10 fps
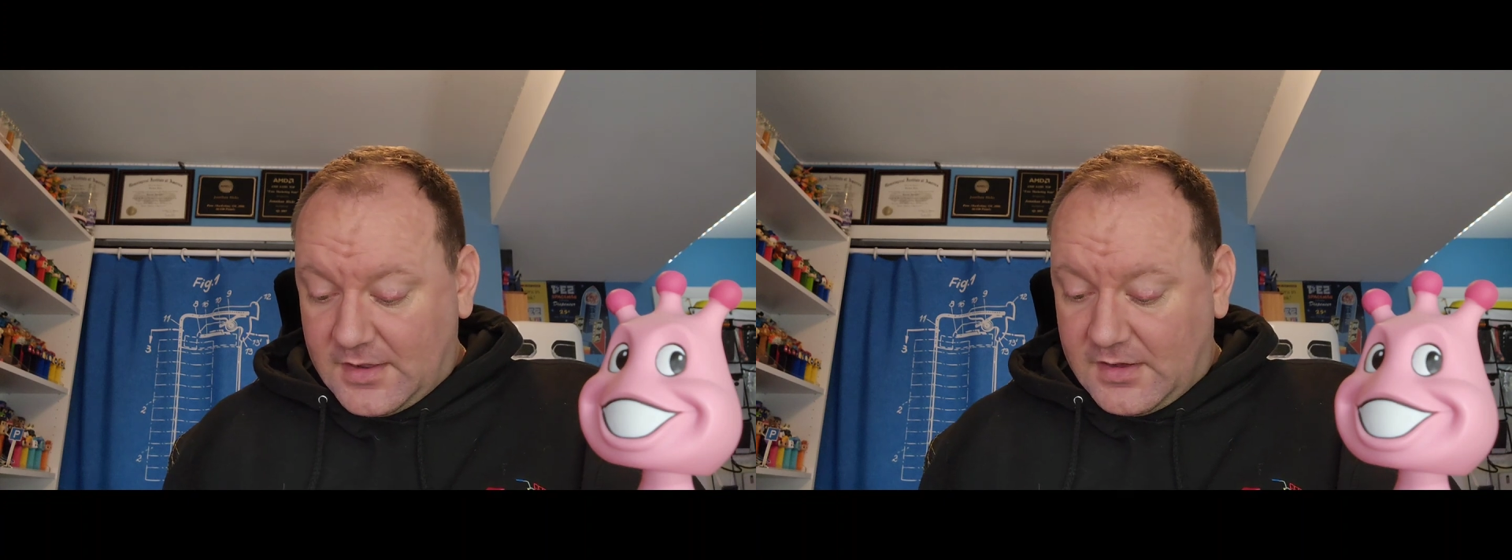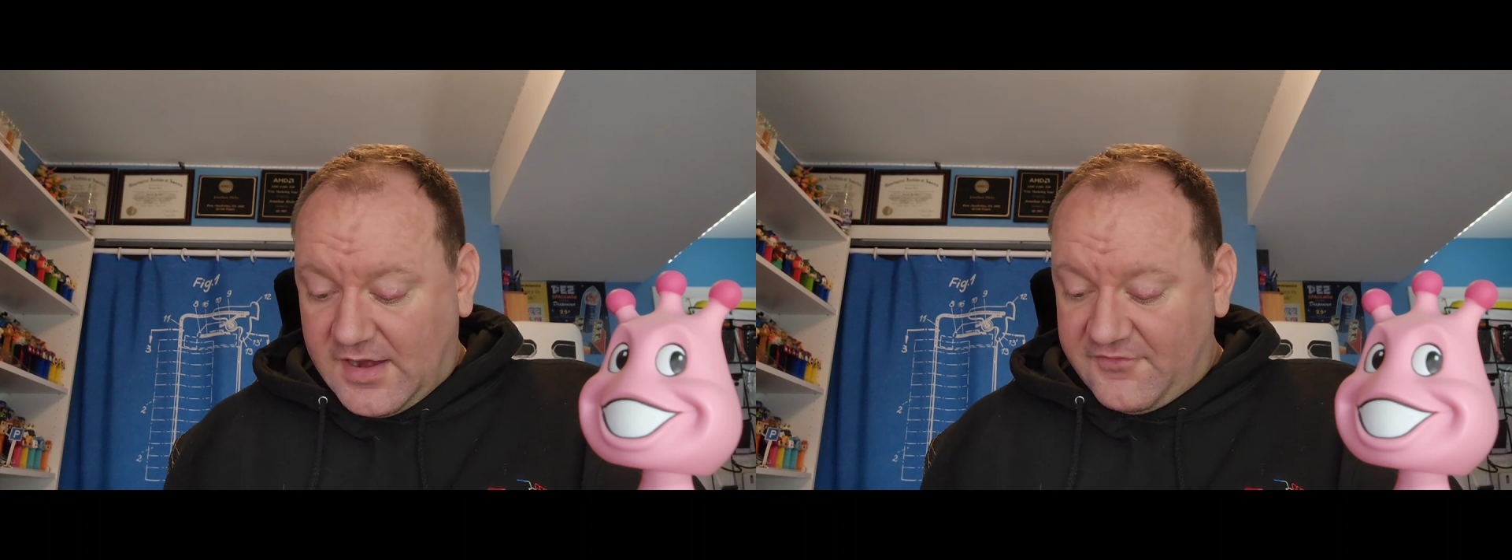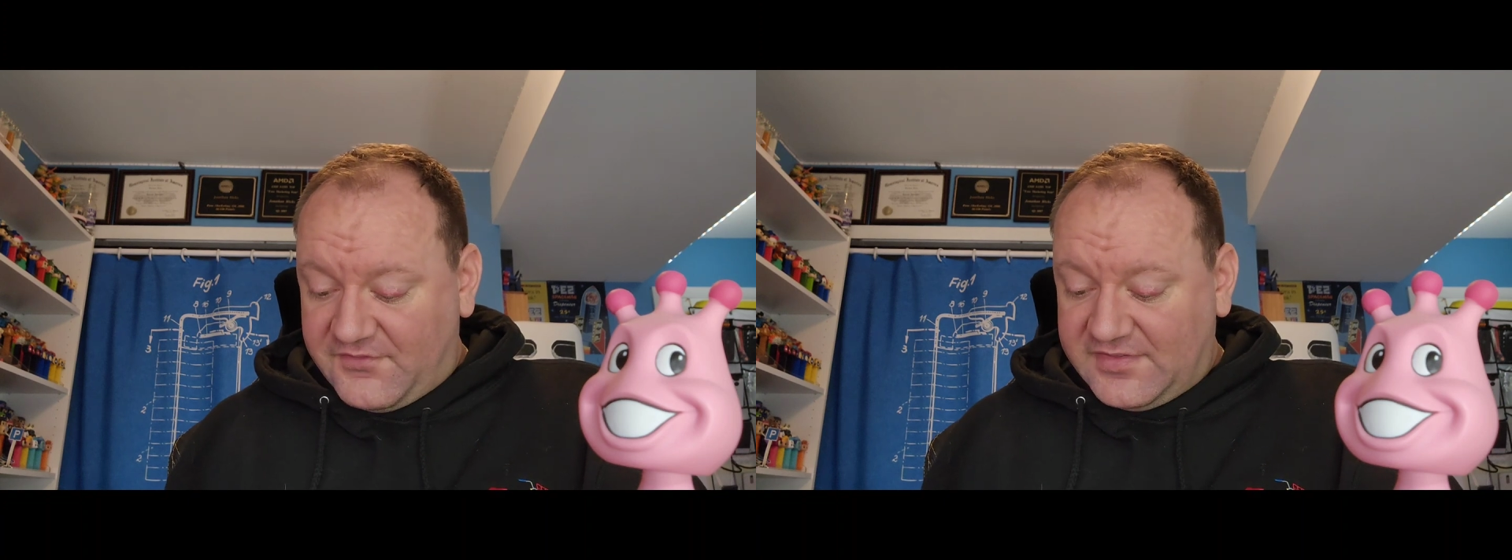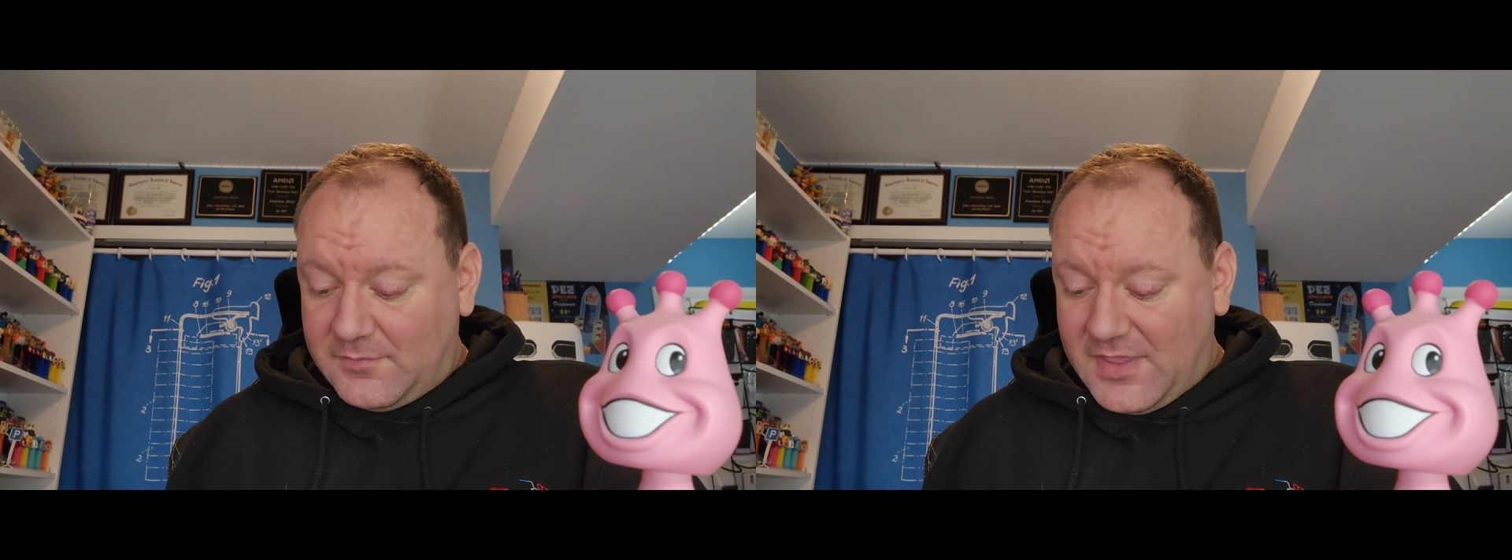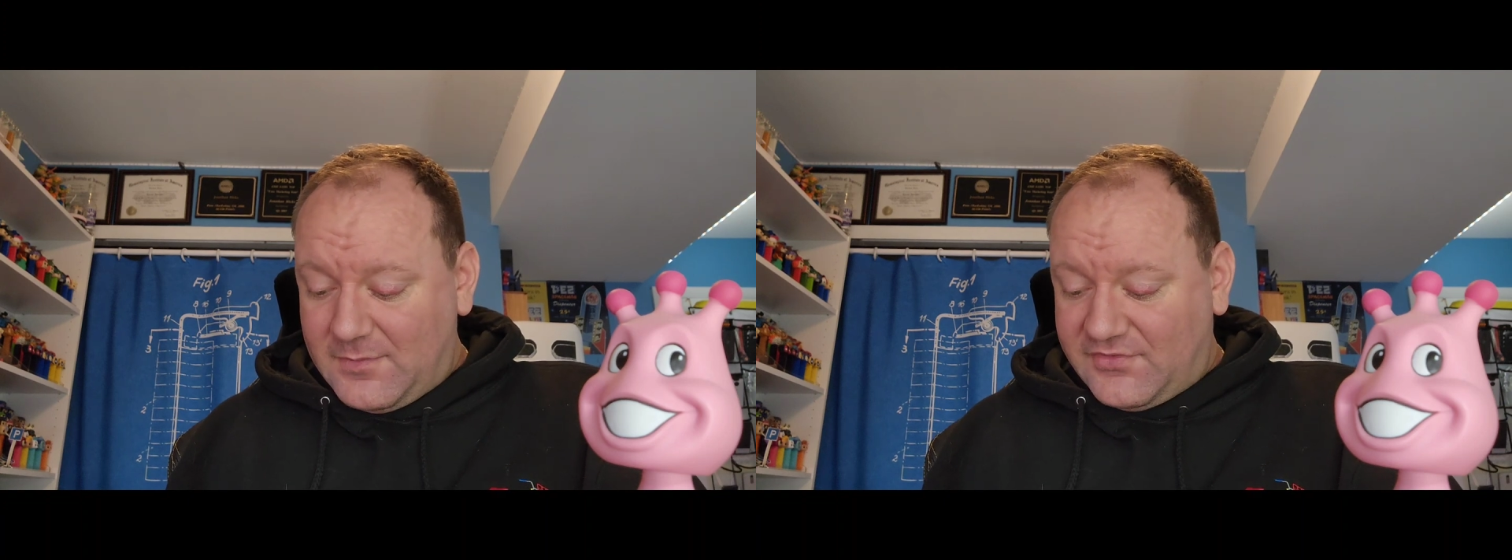All right, feed
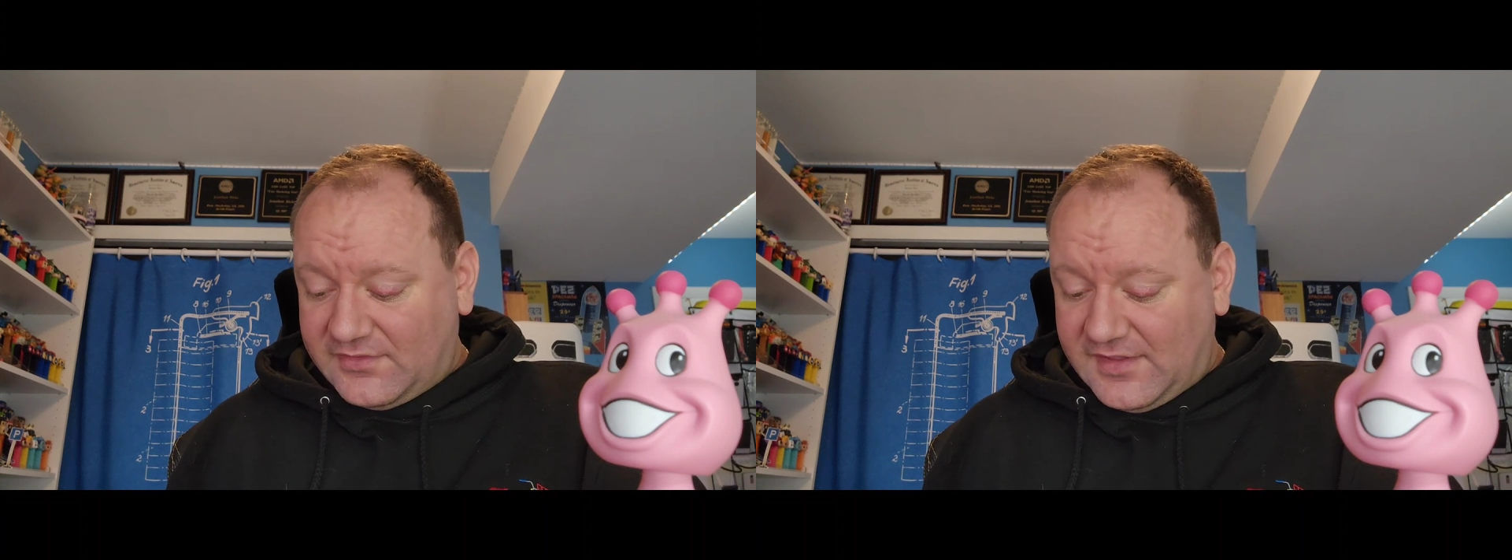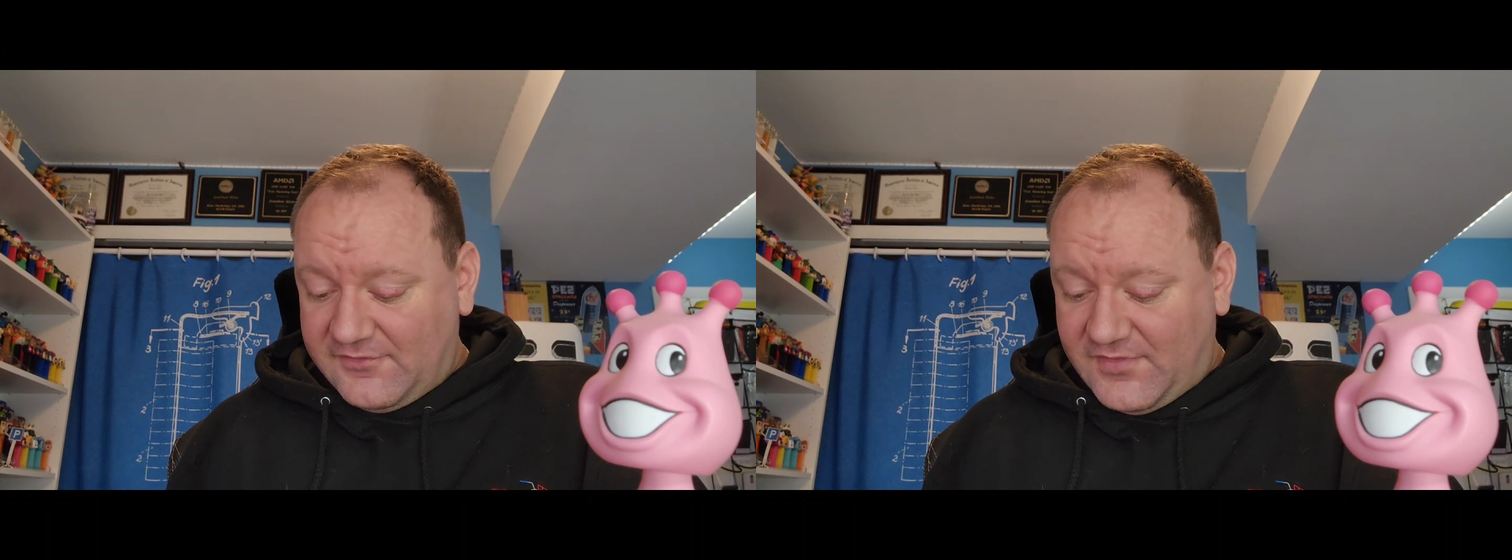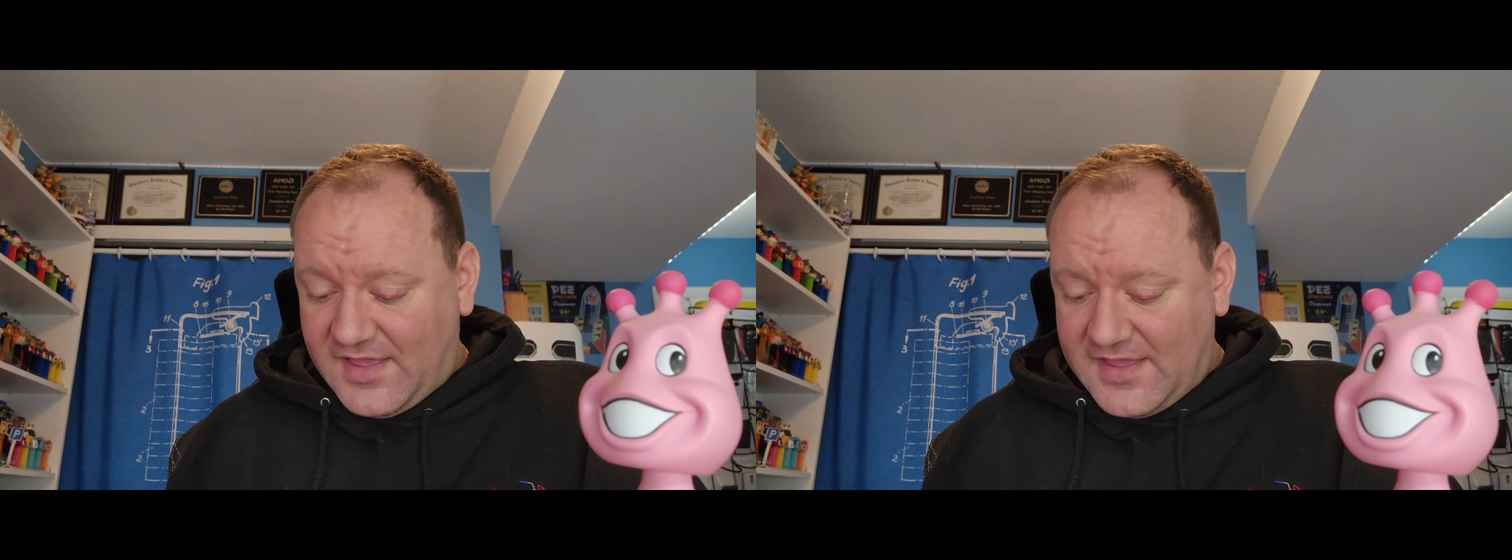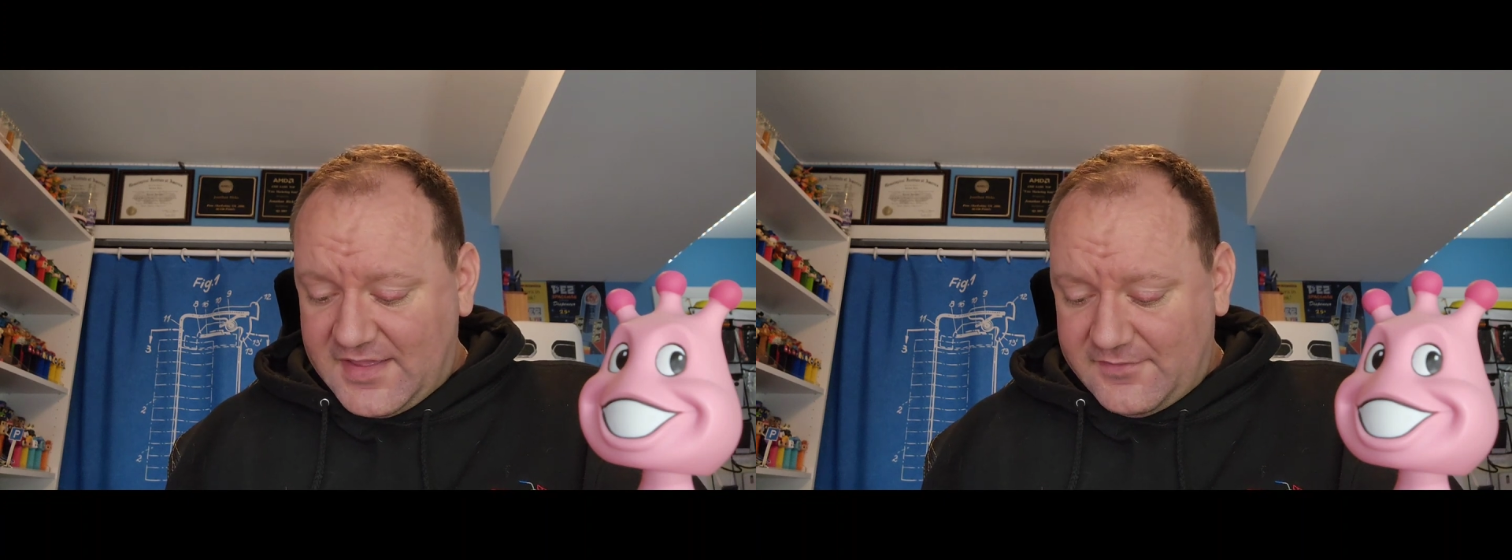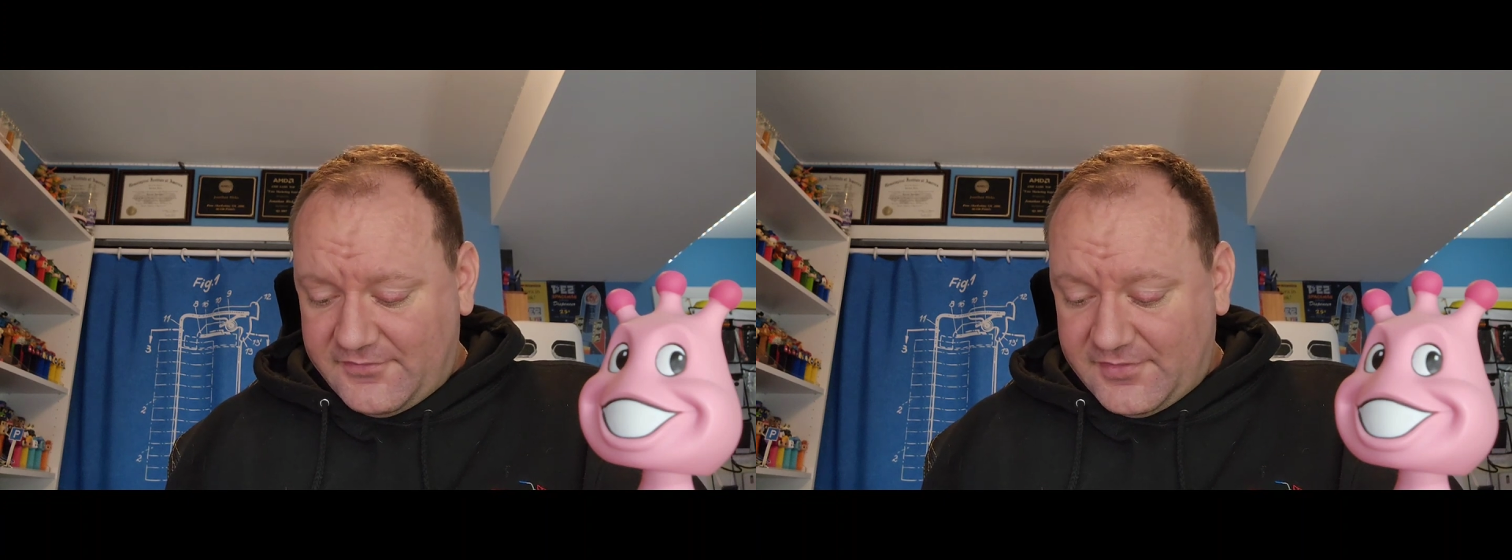the babies on day
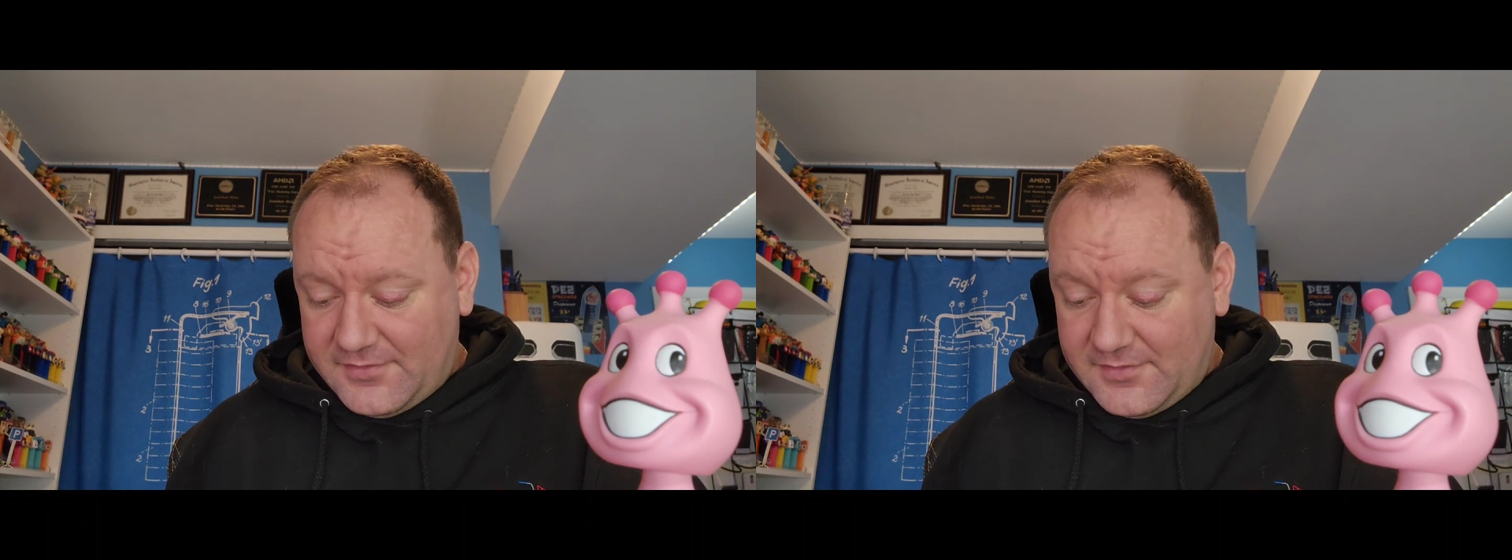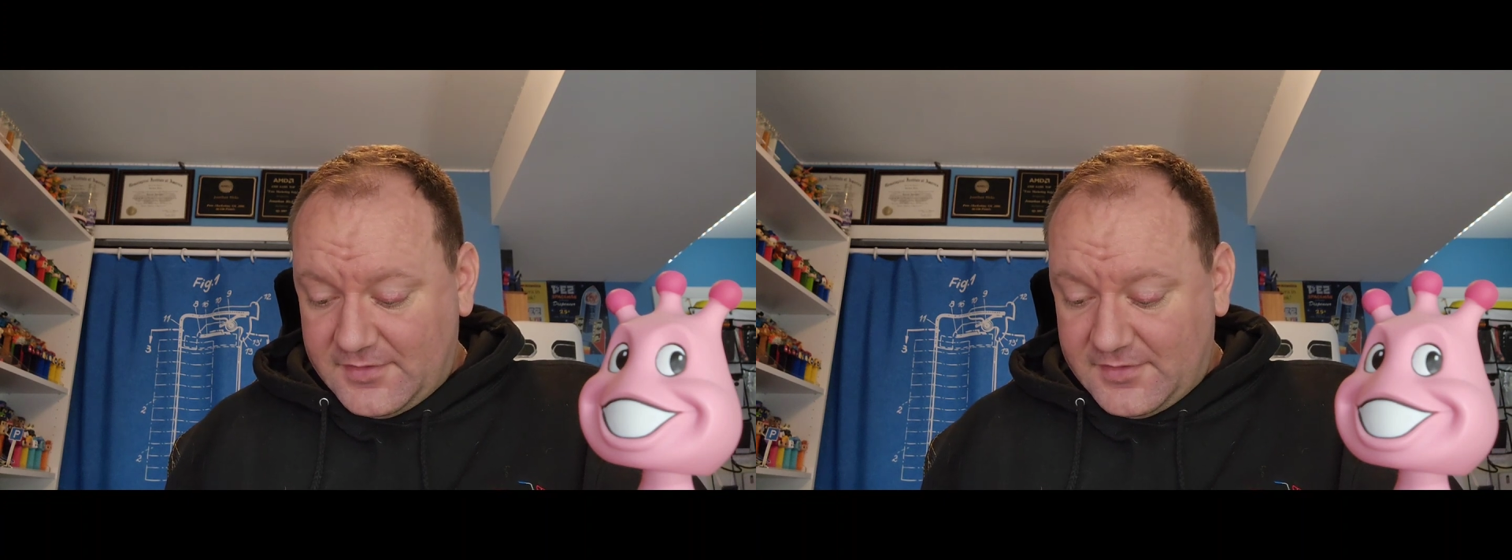5.